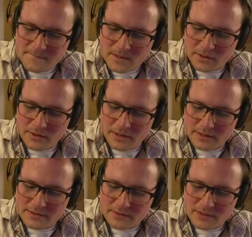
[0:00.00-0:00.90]
Okay,
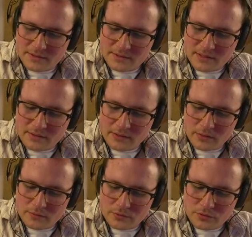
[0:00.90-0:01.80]
so this is now going to
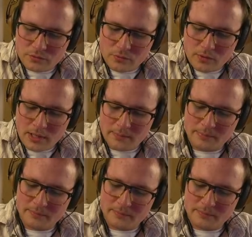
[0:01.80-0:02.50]
go zwap.